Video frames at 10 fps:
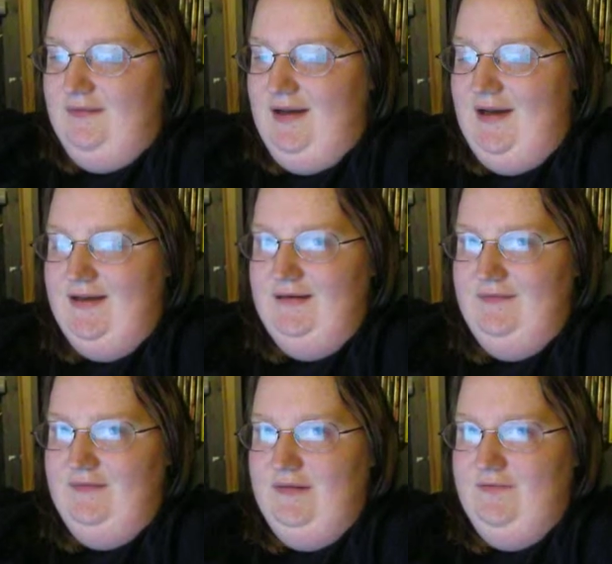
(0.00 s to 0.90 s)
And
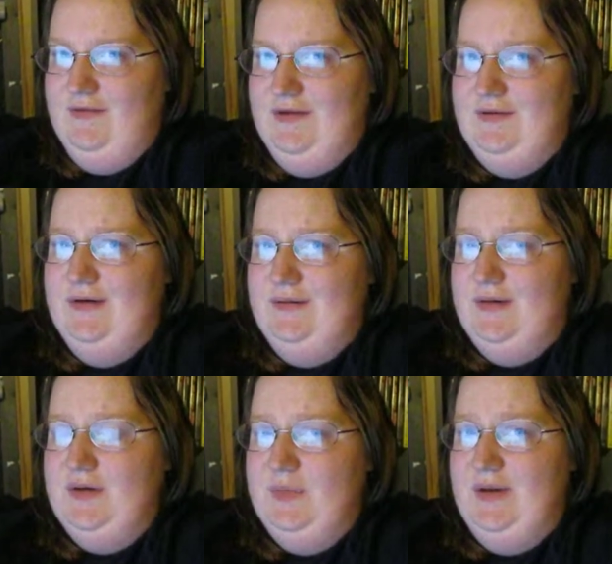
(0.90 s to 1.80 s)
for those of you who
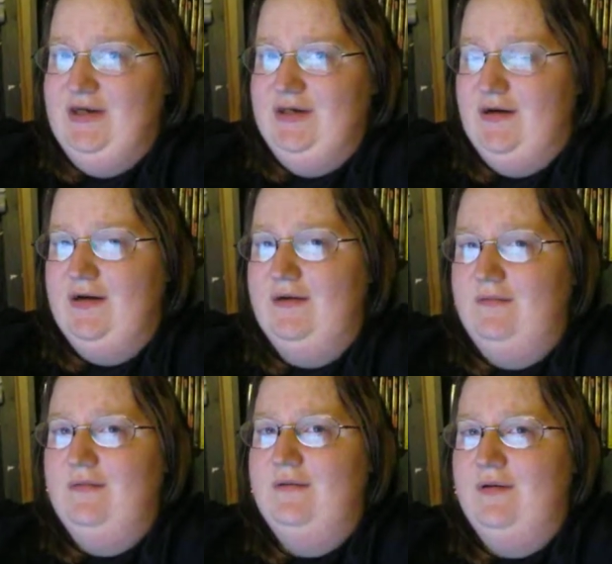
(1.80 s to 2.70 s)
don't know the Bee Gees are,
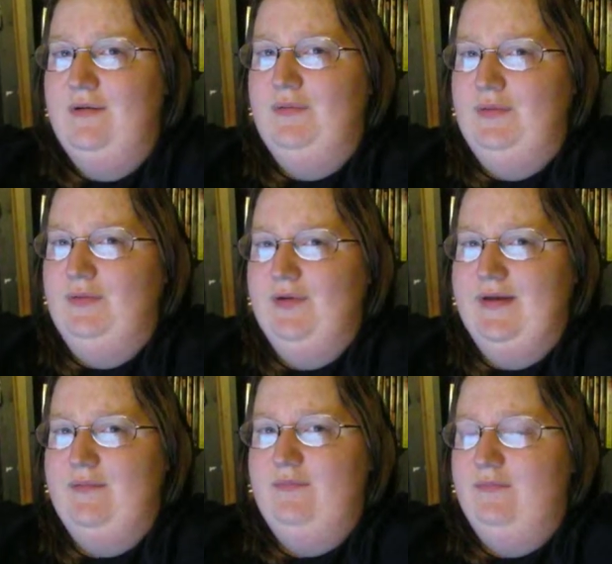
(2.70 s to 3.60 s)
go Google
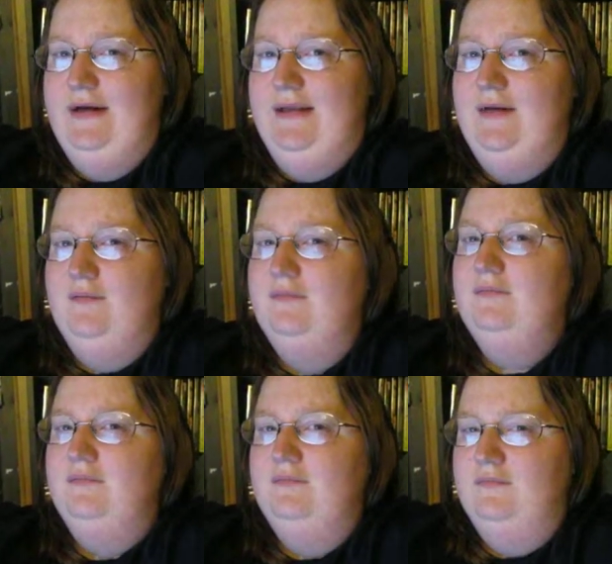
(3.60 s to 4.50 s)
them. Really,
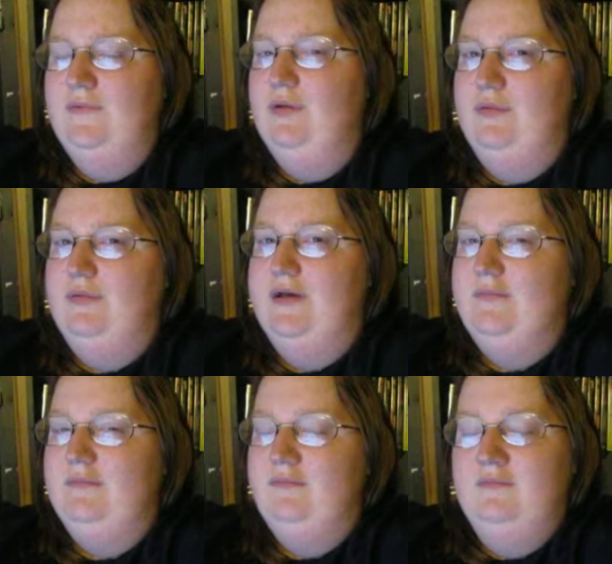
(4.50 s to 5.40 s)
go Google
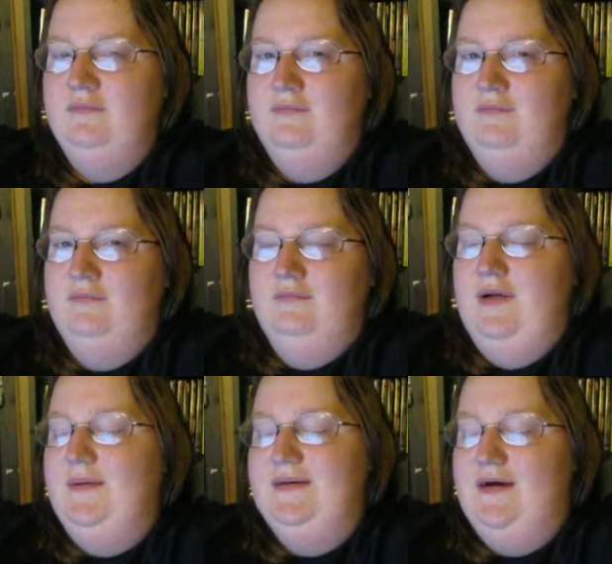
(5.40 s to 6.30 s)
them.
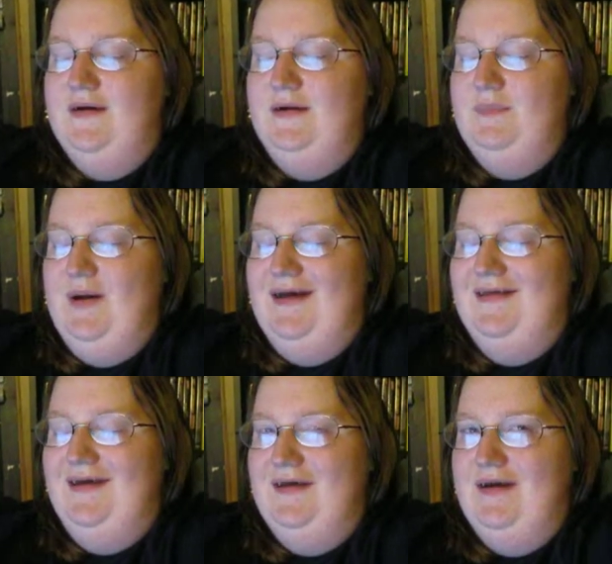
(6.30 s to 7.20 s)
I was talking about
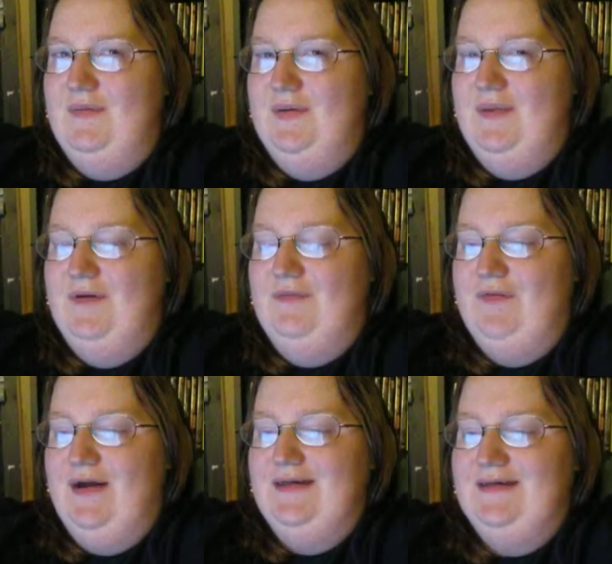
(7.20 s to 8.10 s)
it the other day. One of my
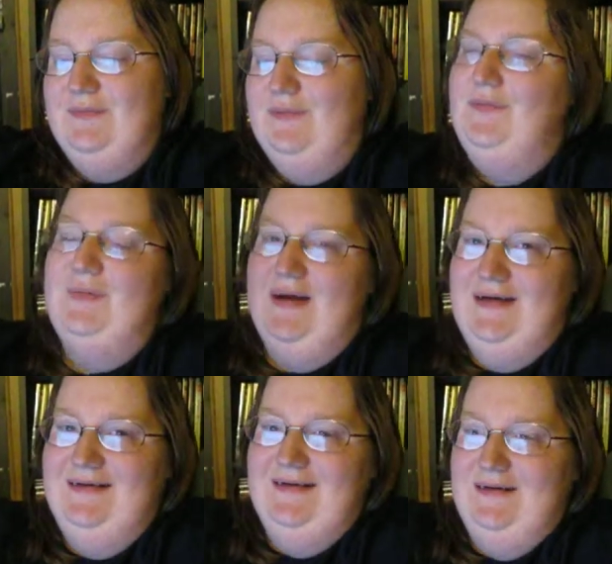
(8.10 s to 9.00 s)
friends, one of
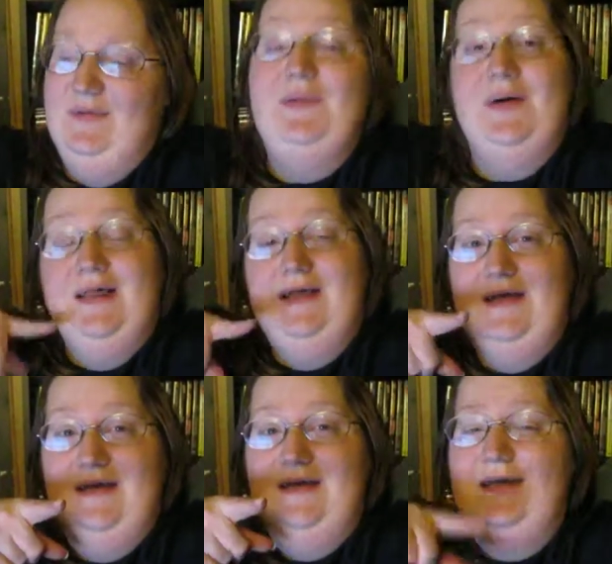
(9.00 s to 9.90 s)
my, one of
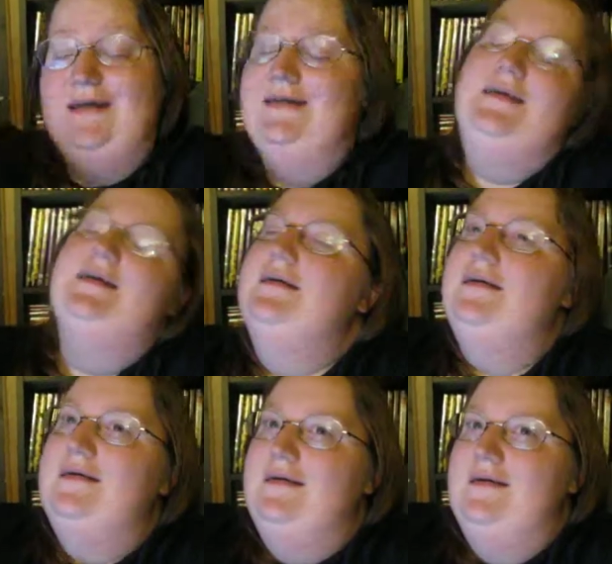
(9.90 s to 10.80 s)
the kids
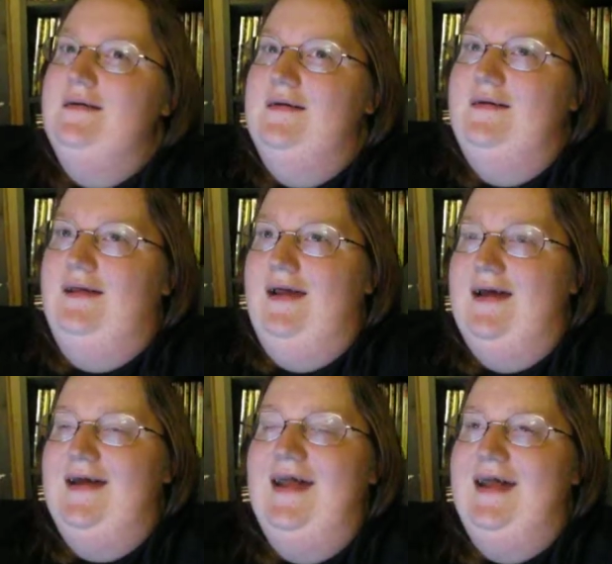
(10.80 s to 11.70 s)
that
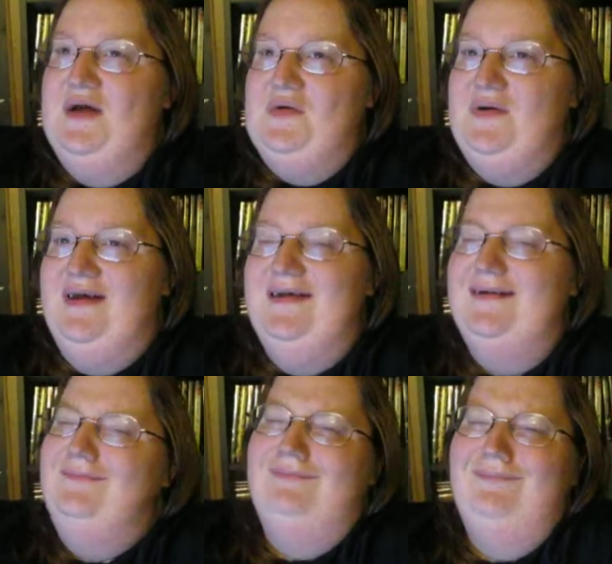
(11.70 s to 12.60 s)
I hang out with,
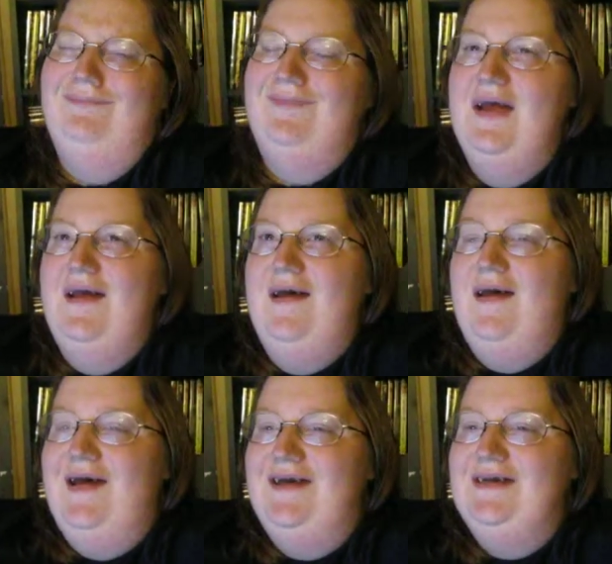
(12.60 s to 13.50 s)

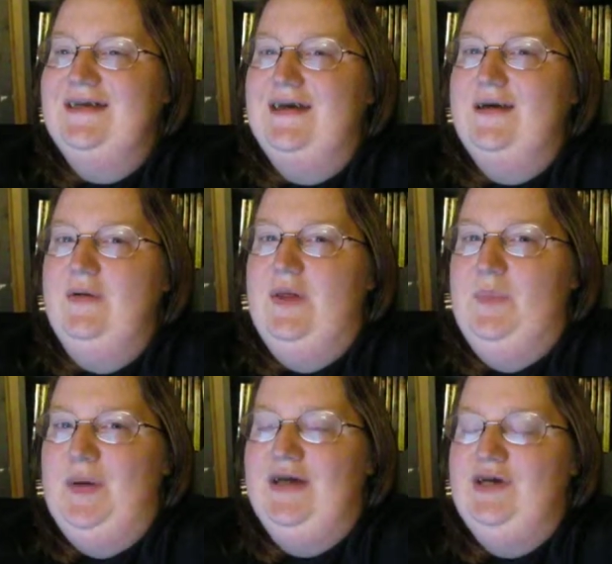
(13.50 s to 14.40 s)
and she's like, "Who are the
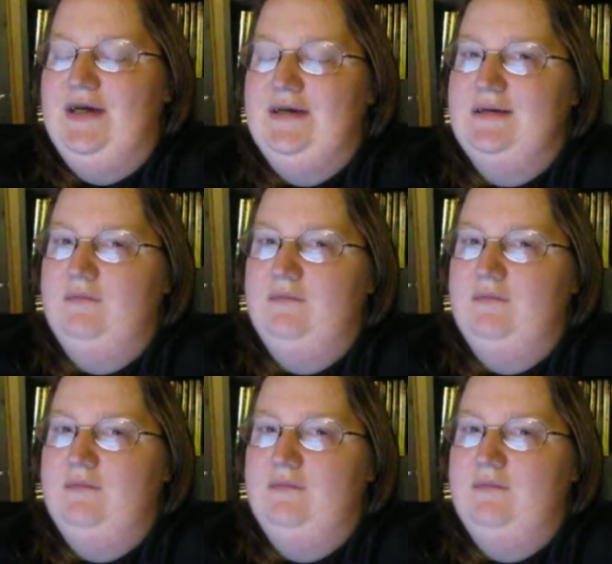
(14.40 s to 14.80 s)
Bee Gees?"